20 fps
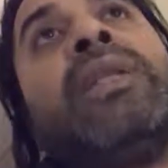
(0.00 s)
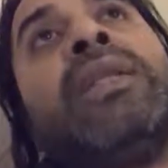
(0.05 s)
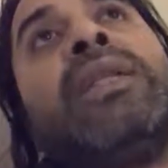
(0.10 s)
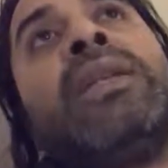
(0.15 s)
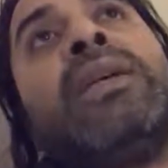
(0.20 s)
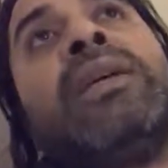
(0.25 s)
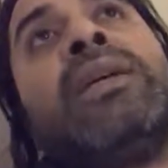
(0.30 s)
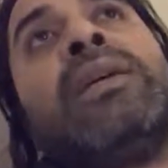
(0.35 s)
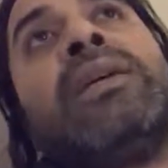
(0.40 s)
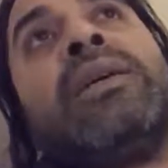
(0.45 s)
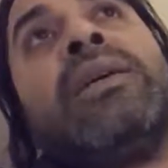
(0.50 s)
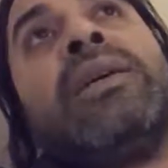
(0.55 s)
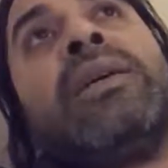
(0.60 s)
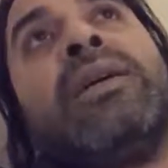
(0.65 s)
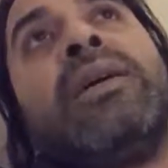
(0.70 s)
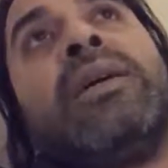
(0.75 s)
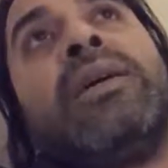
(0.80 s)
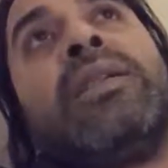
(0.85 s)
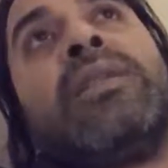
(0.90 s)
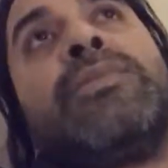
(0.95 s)
the
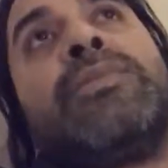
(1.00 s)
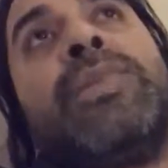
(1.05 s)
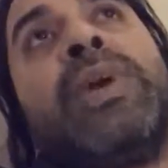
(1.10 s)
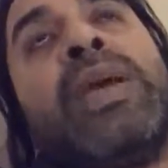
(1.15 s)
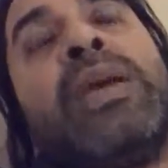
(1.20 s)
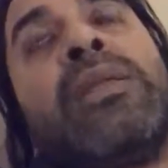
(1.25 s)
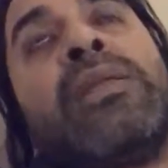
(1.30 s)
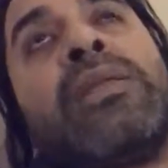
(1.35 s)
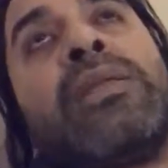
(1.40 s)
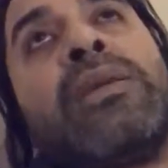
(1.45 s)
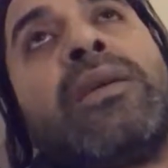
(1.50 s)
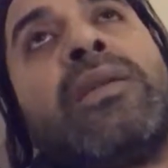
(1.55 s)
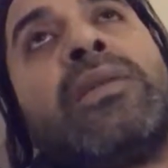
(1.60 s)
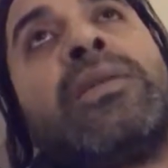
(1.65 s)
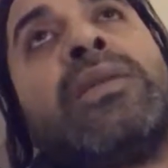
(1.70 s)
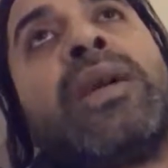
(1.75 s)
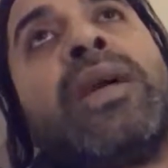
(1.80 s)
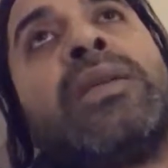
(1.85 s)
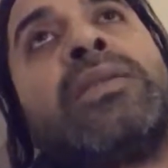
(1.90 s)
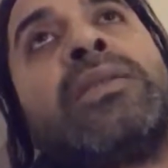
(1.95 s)
space
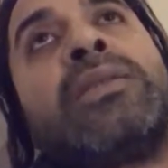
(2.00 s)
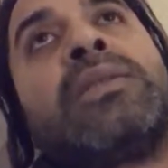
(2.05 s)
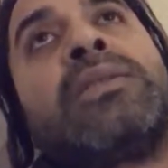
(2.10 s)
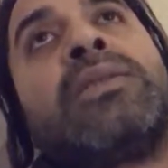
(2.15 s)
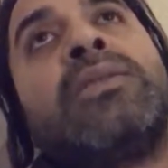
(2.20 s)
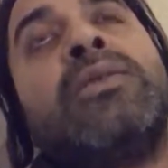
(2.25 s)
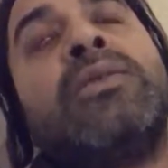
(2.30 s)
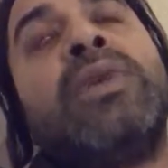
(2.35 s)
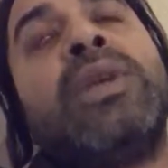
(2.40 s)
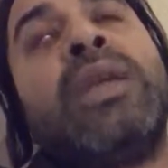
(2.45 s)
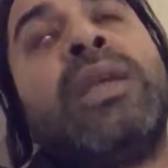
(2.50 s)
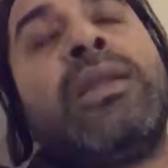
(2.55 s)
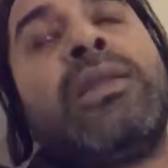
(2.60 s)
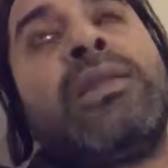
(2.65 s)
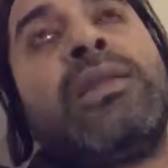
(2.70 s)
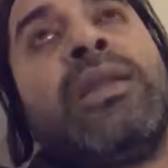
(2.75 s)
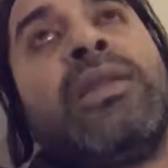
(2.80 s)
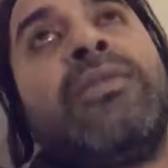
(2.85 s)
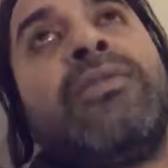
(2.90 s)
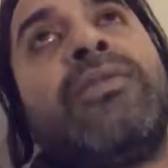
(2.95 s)
starts cooling
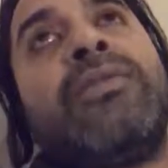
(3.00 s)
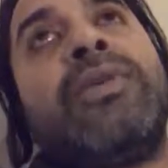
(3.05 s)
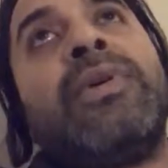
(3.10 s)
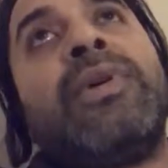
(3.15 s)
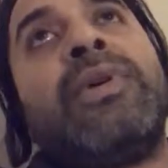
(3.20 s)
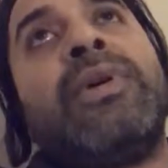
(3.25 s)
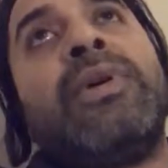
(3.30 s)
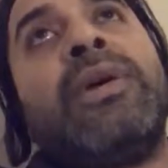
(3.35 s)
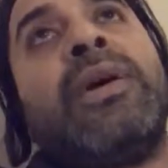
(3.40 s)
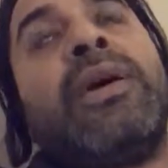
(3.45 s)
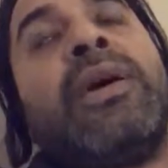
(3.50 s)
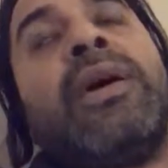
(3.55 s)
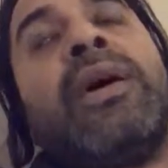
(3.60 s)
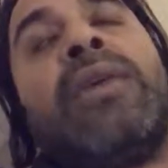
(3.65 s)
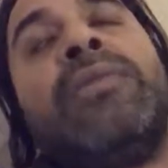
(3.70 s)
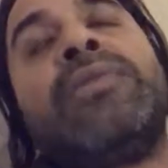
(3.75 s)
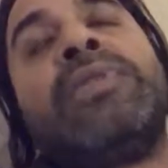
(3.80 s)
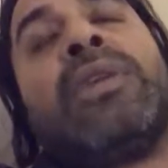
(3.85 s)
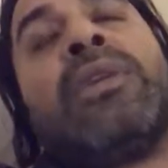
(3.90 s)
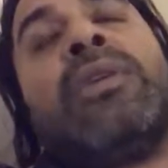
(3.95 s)
itself
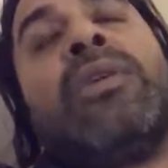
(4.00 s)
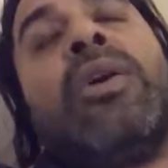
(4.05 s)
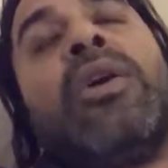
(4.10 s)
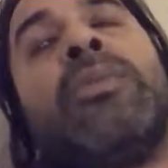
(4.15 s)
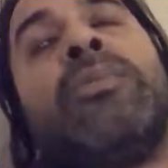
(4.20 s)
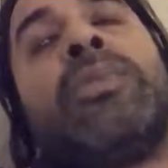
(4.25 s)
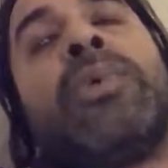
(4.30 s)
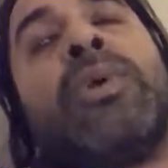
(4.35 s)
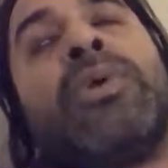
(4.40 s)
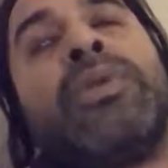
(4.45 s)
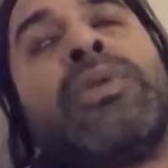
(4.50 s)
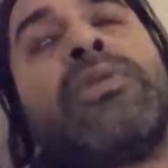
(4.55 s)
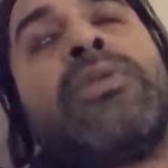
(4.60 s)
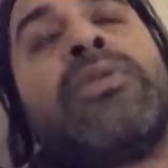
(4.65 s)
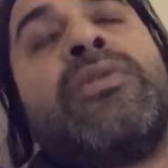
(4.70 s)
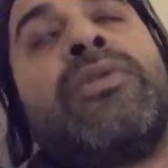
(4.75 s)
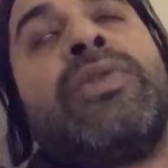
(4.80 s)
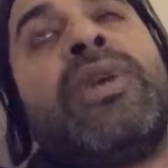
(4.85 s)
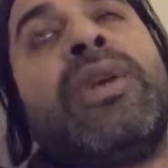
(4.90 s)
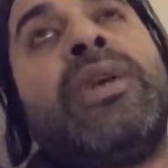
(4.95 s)
after a long process
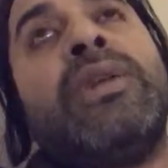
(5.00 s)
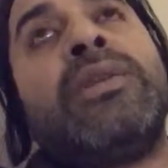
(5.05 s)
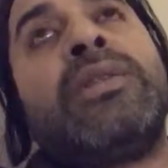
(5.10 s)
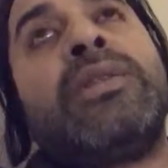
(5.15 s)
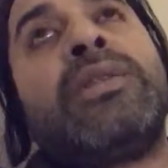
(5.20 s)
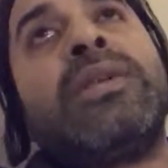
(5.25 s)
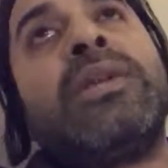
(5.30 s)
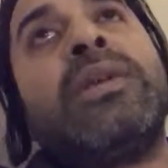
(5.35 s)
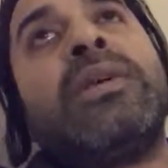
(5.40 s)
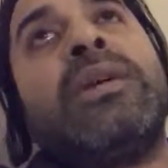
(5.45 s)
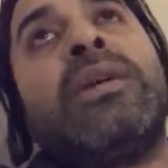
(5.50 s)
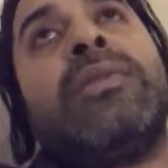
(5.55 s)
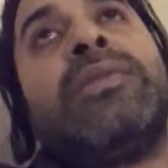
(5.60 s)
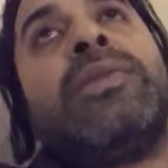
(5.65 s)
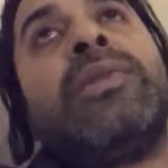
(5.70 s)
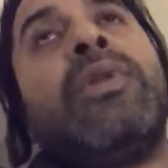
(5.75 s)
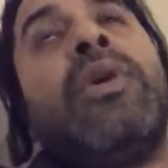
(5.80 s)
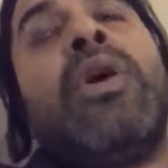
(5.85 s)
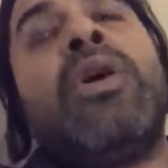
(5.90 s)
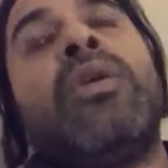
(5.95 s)
of years,
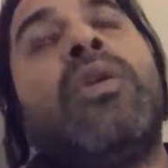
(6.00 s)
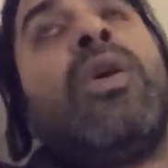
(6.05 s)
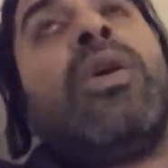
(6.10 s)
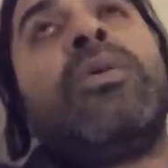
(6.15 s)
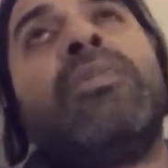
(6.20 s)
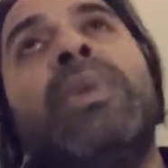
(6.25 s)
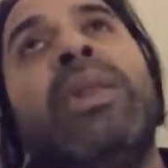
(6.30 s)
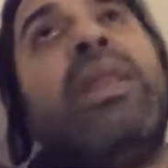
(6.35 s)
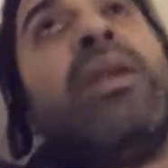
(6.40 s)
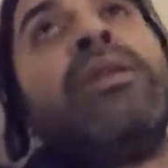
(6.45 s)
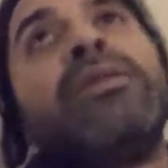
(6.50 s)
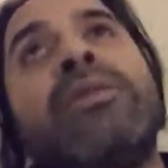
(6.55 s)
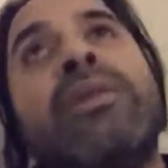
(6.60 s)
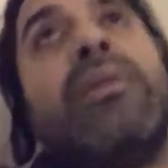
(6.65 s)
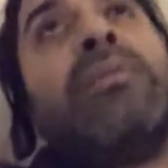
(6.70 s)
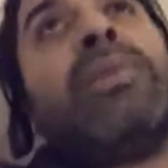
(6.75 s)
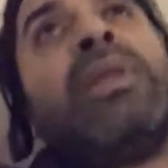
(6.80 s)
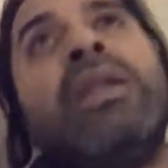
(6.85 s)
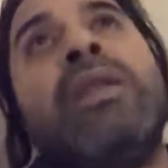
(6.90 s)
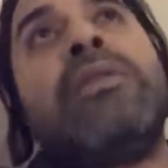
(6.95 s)
of long millions
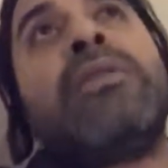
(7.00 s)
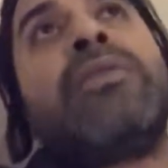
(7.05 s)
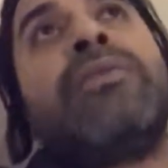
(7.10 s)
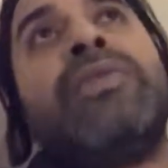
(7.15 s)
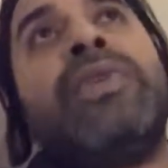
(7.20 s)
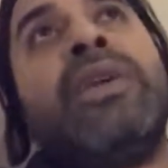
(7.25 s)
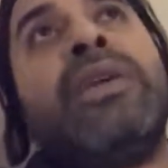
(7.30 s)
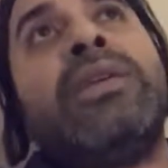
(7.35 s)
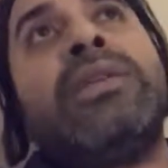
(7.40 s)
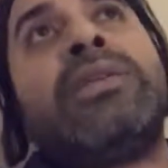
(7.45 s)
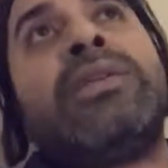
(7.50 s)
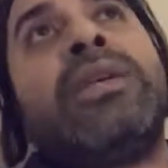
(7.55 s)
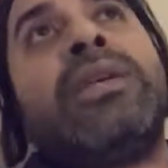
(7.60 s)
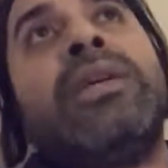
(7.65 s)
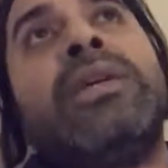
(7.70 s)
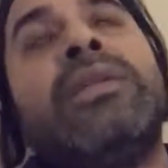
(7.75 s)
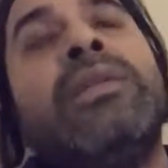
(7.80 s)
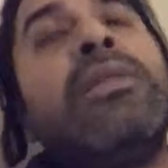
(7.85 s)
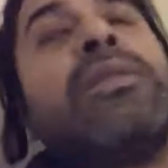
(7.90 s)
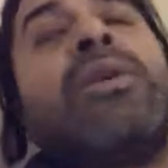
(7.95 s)
and millions of years,
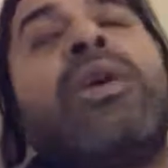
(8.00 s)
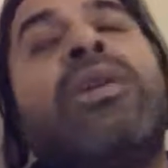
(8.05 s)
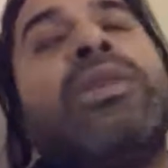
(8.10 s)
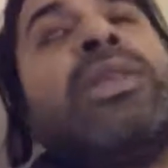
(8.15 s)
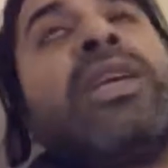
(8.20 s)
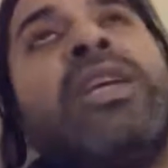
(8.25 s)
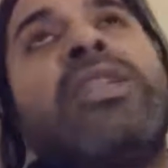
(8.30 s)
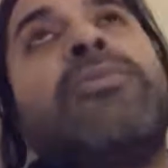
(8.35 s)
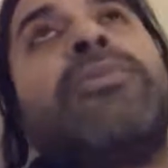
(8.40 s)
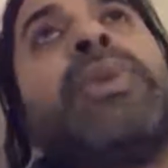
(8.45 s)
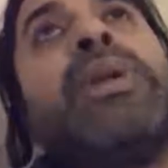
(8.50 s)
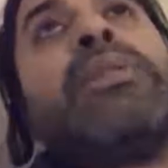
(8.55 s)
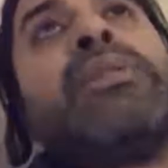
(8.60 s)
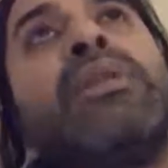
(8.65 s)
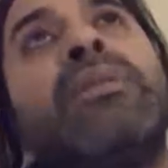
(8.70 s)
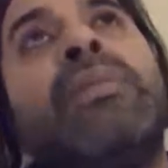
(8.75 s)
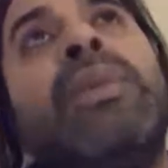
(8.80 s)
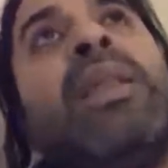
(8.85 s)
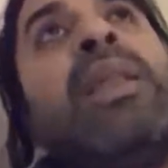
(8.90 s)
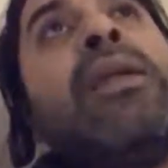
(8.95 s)
this all takes place
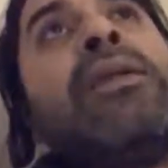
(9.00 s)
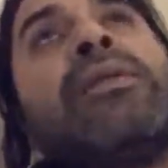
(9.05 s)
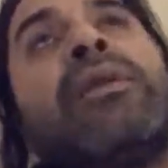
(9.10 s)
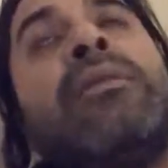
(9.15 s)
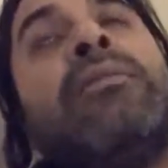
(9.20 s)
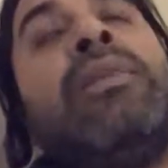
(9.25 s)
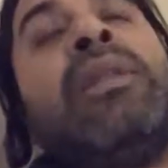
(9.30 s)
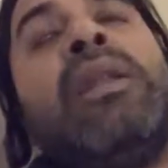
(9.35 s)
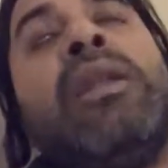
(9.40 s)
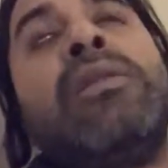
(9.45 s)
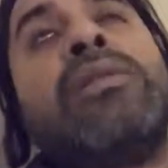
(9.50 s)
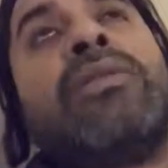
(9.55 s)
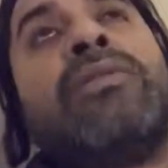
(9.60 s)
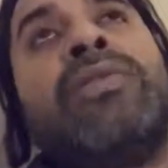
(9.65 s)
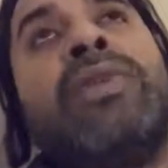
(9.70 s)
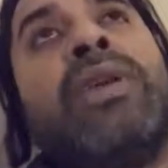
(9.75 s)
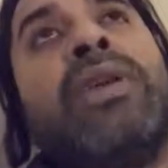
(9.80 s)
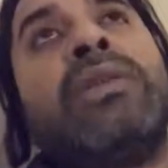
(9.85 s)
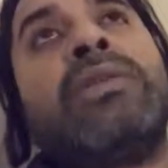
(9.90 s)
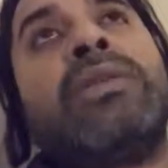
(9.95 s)
in millions and millions
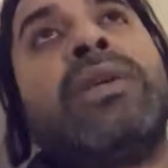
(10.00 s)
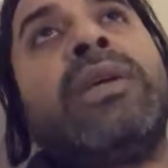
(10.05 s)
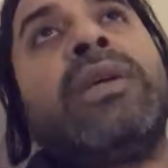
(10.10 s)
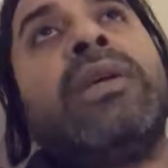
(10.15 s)
of years.